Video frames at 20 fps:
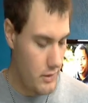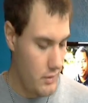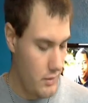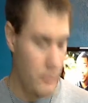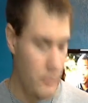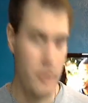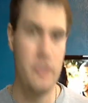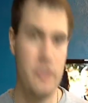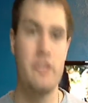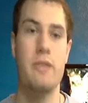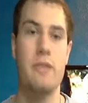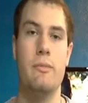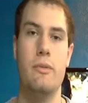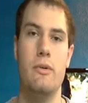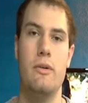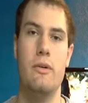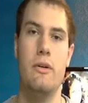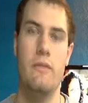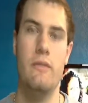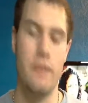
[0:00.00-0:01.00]
Very
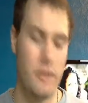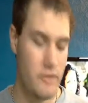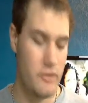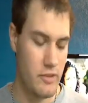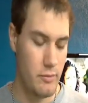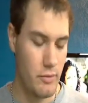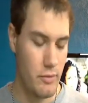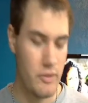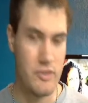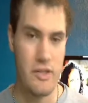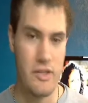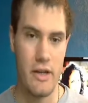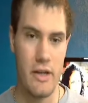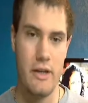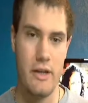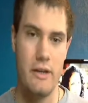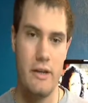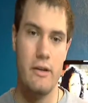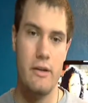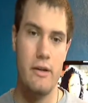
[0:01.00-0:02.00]
simple
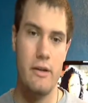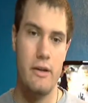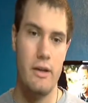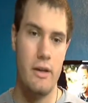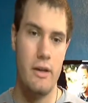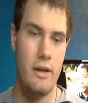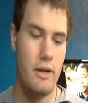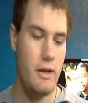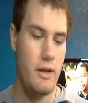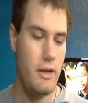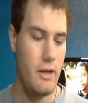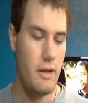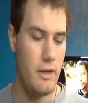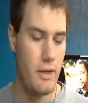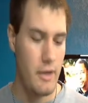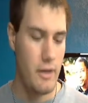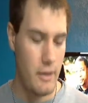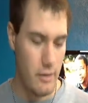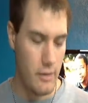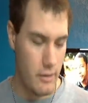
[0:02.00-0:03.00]
design.
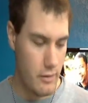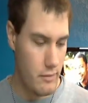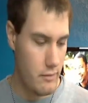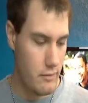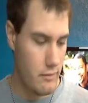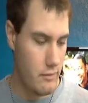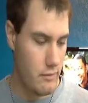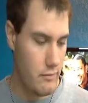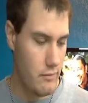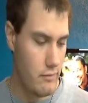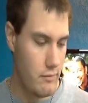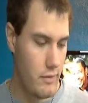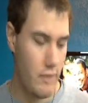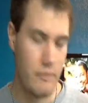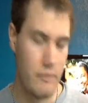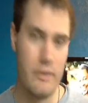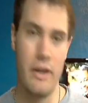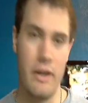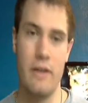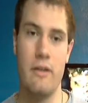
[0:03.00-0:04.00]

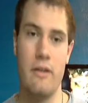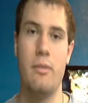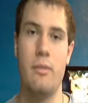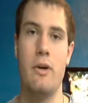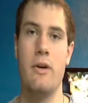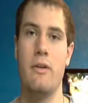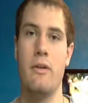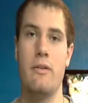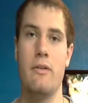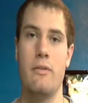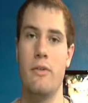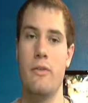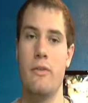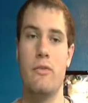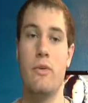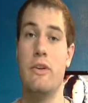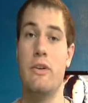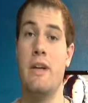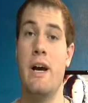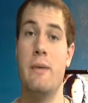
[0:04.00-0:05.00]
I've taken it apart 3 or
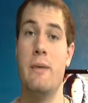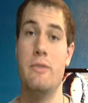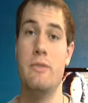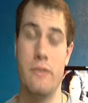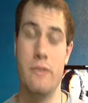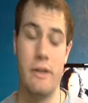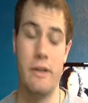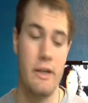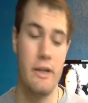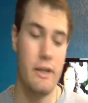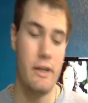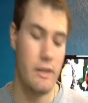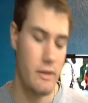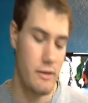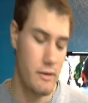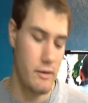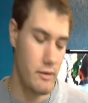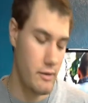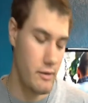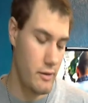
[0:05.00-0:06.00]
4 times already,
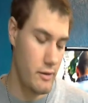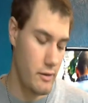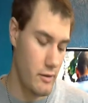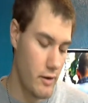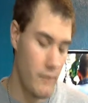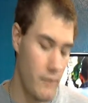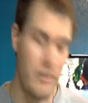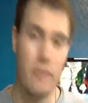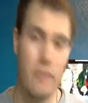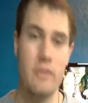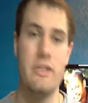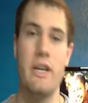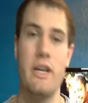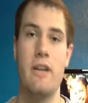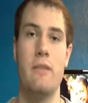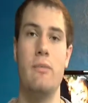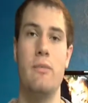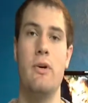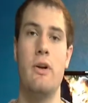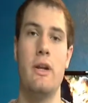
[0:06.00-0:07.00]
and I've never
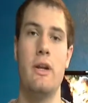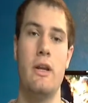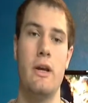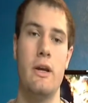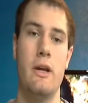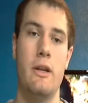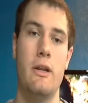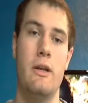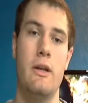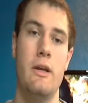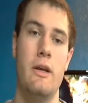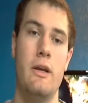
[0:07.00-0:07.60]
taken apart a gun